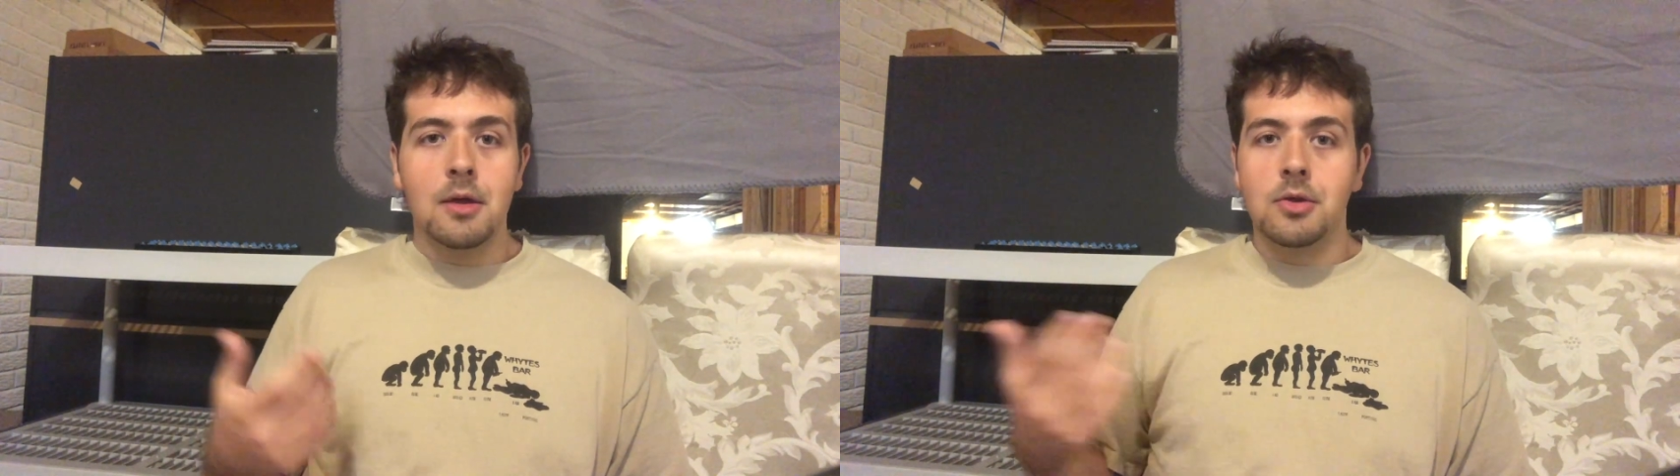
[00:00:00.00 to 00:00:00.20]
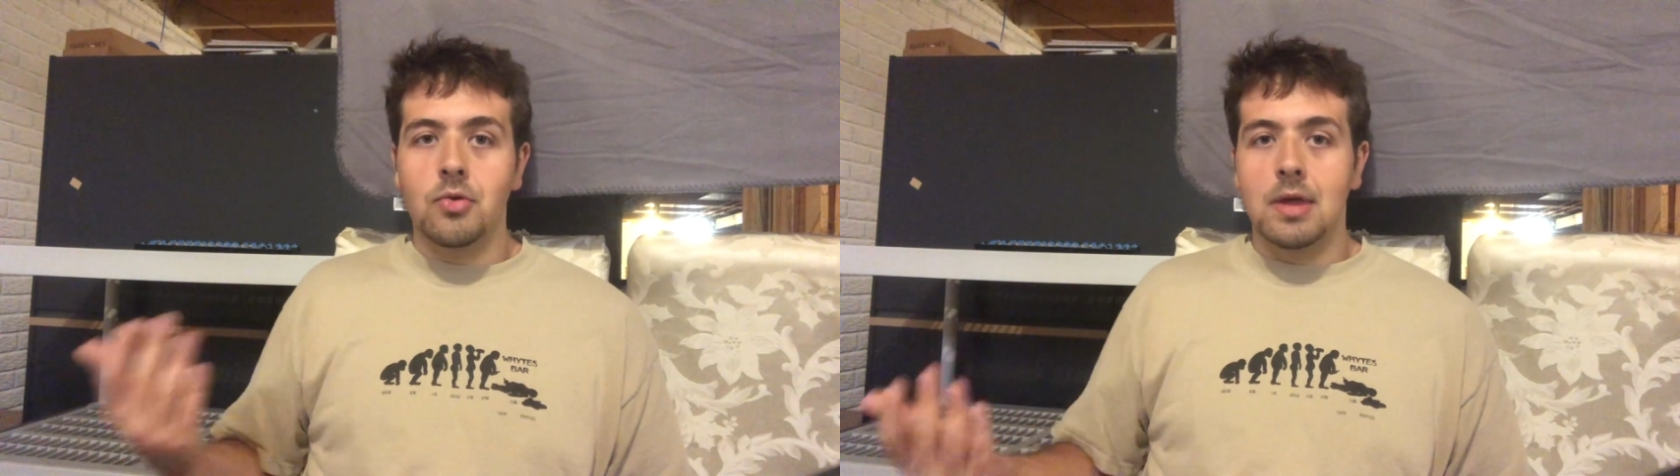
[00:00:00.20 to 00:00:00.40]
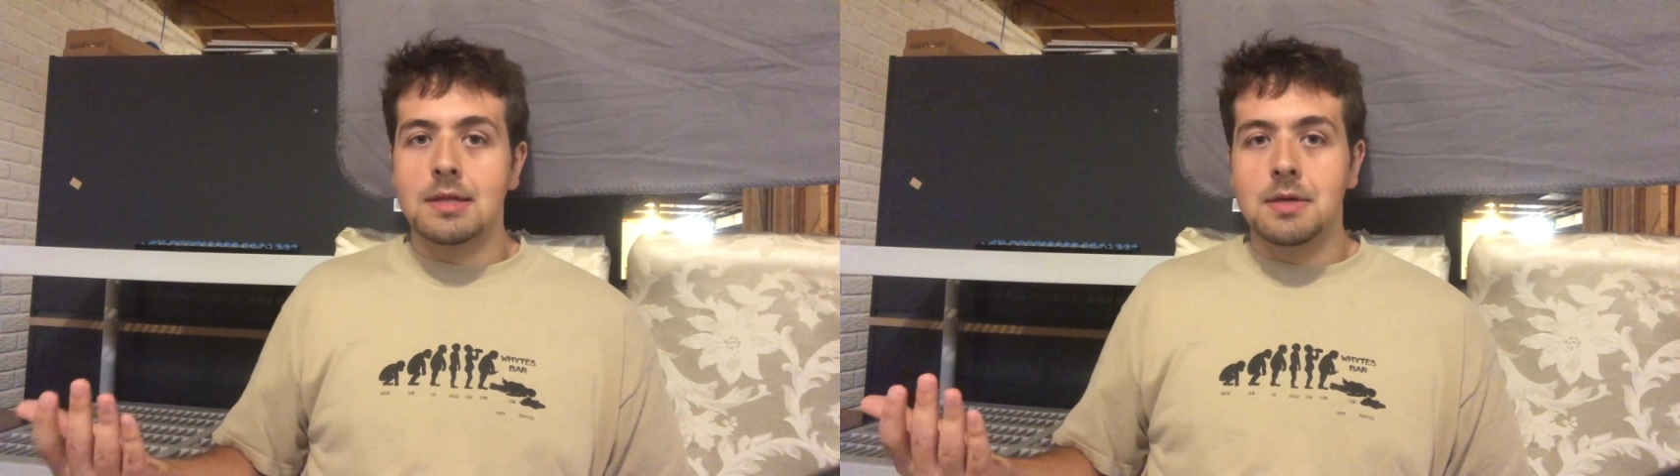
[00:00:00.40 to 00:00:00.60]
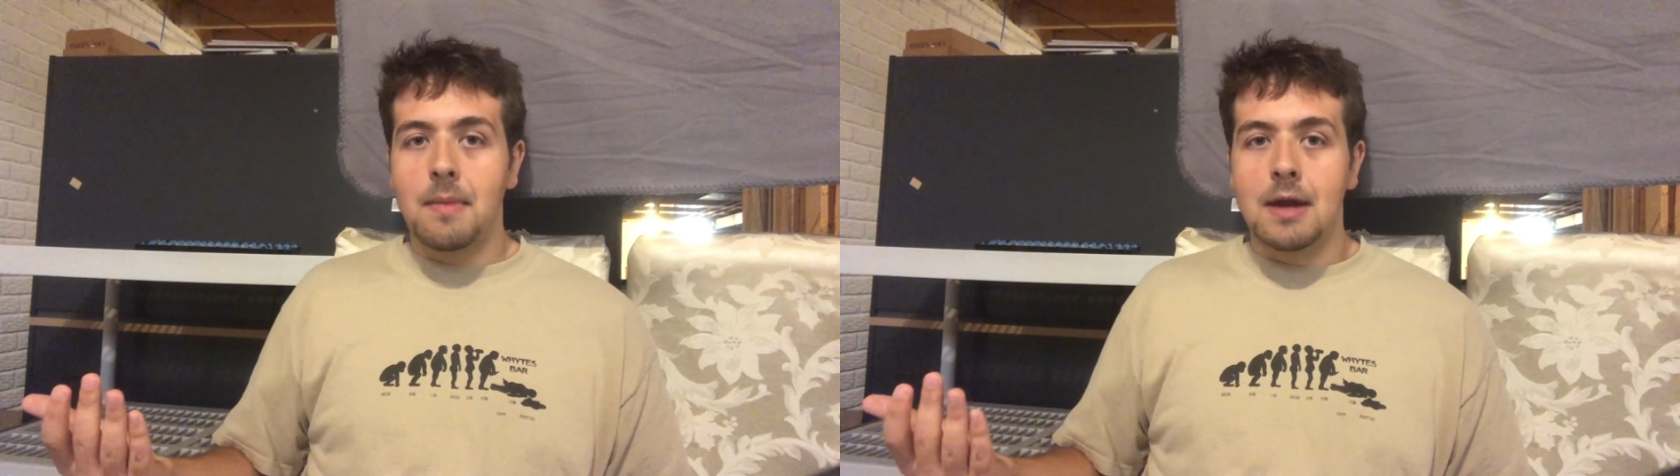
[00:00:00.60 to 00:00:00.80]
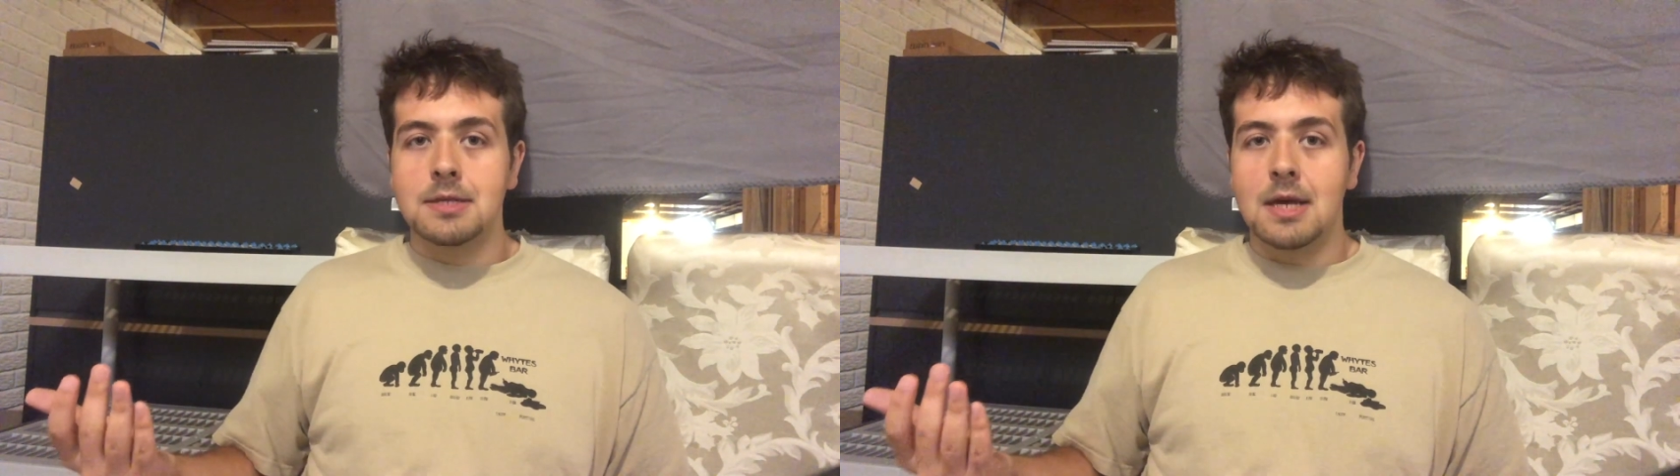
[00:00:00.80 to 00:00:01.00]
You'll get to
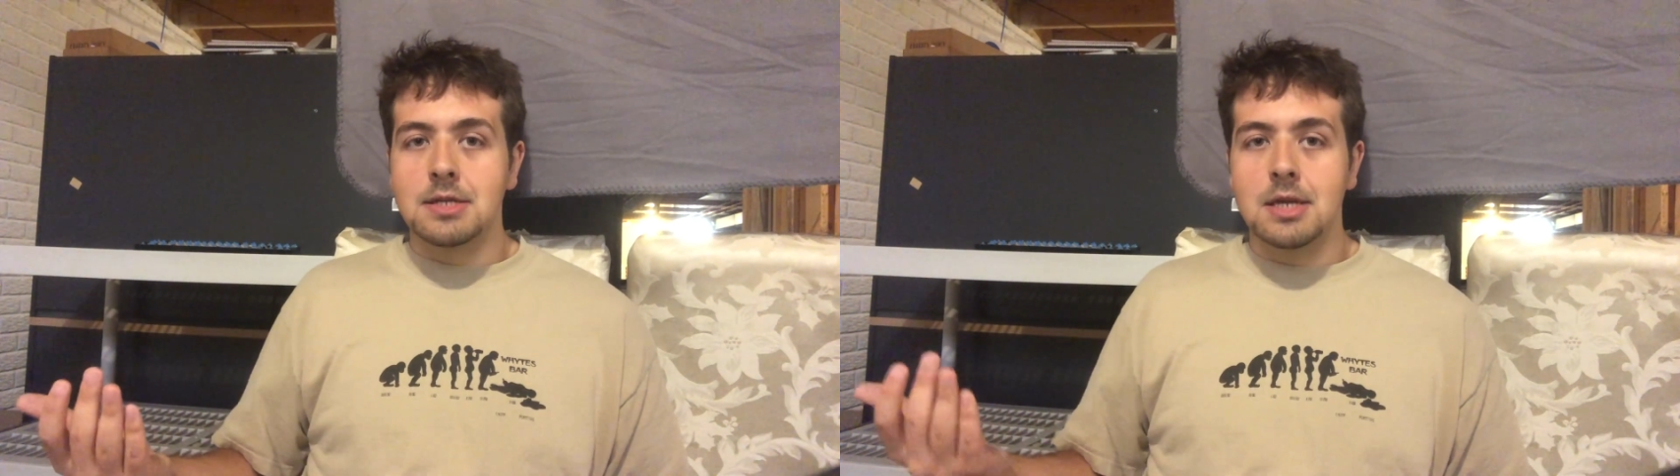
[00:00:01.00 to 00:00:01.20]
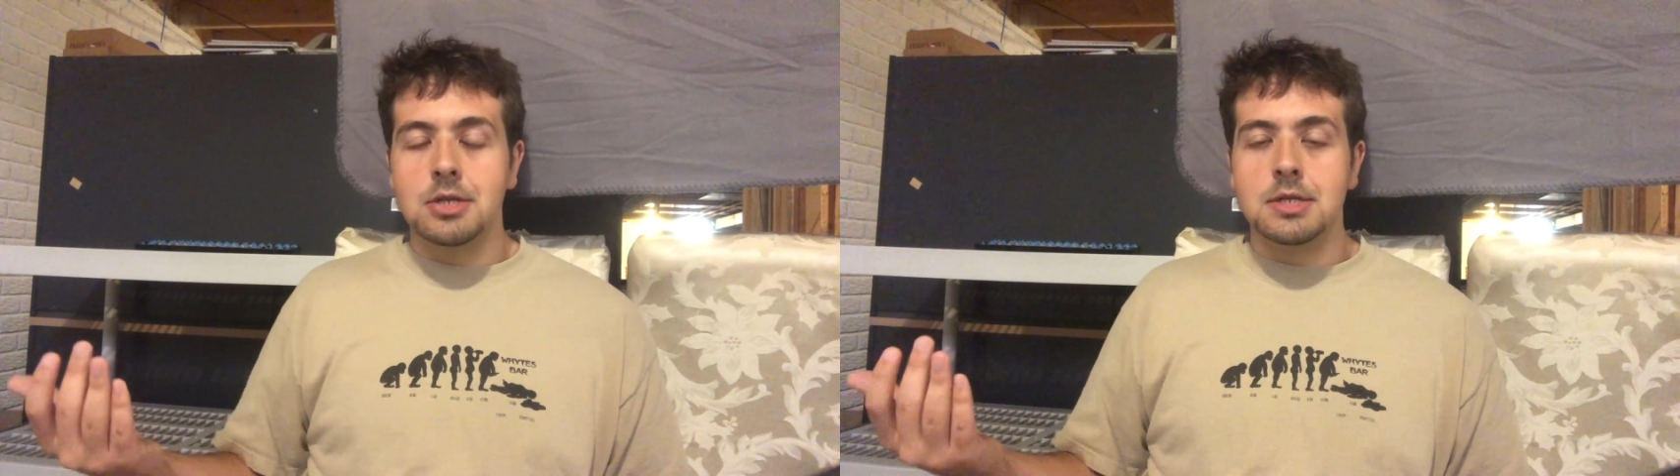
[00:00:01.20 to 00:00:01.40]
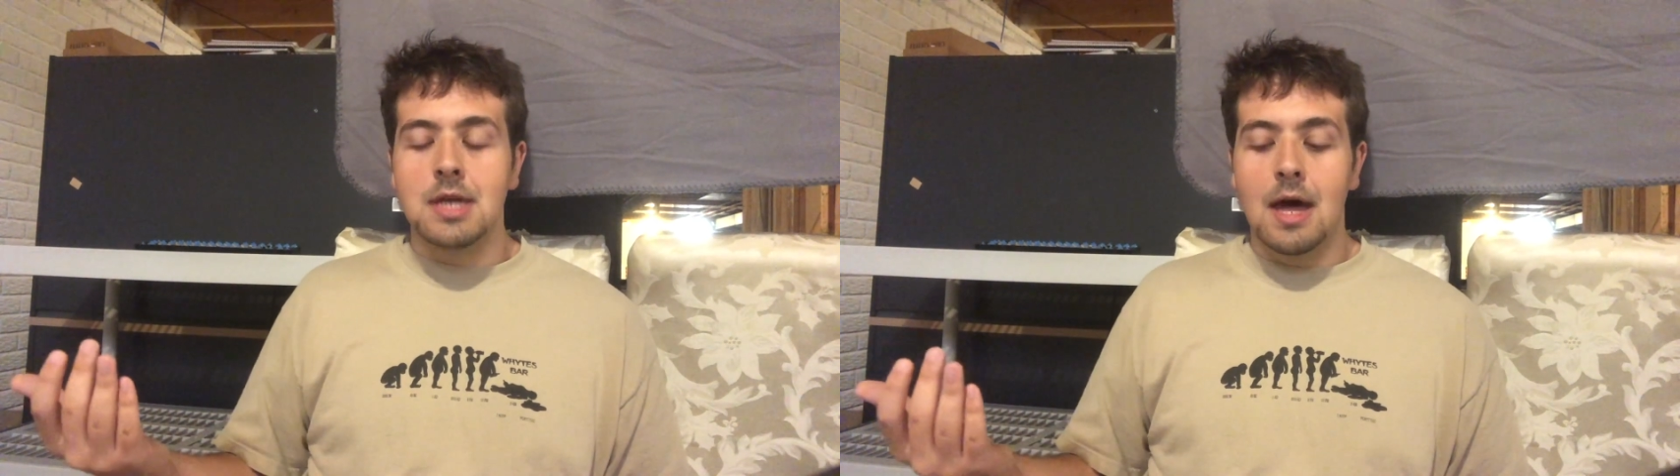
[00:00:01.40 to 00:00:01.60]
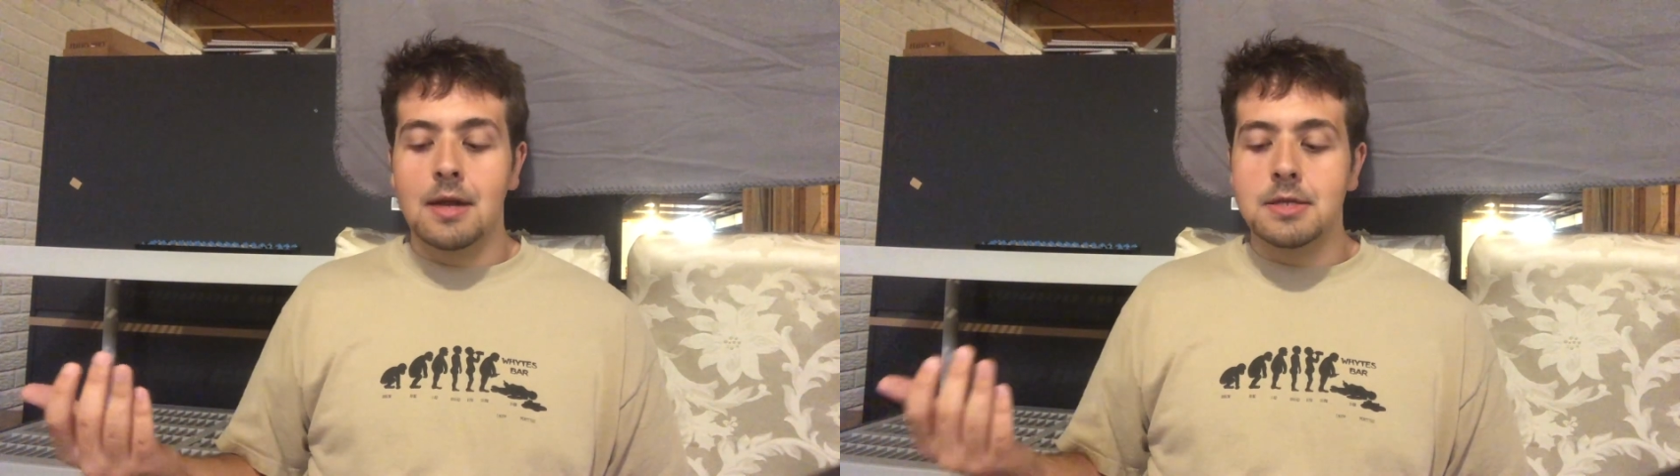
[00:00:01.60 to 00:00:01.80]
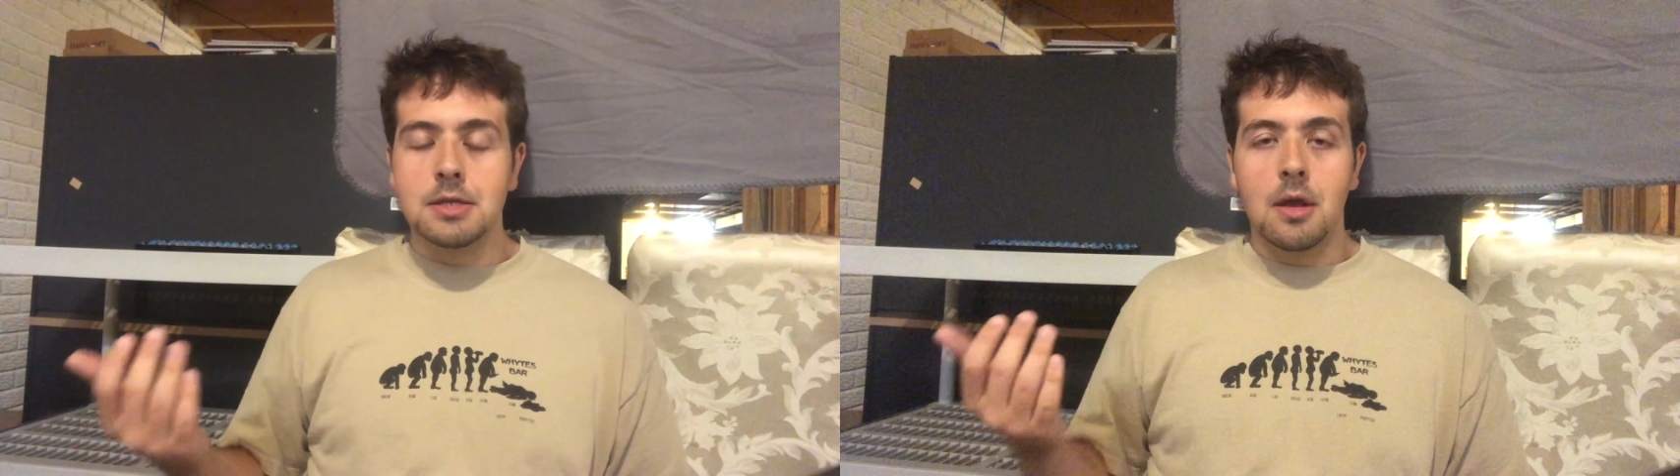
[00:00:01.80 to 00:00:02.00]
monetization
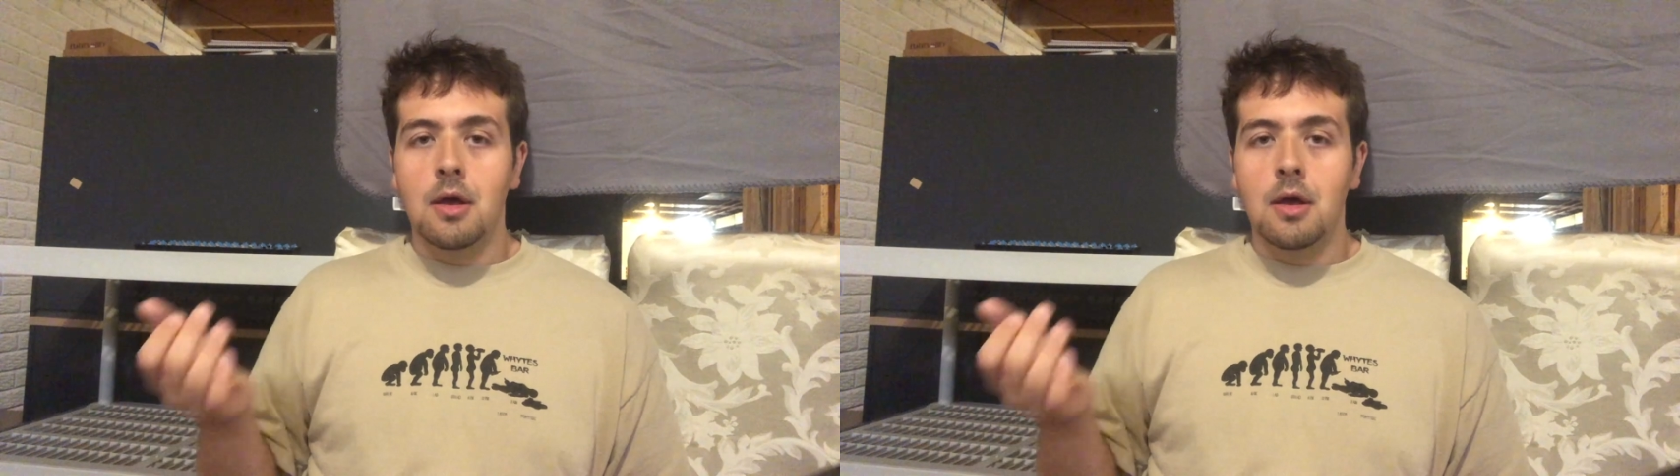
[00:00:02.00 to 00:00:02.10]
status